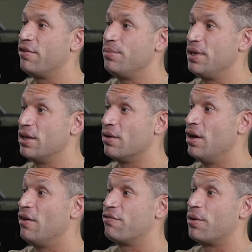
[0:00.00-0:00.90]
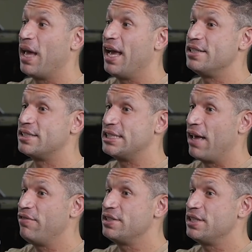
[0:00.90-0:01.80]
every meal from age
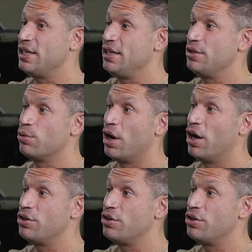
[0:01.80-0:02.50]
17 to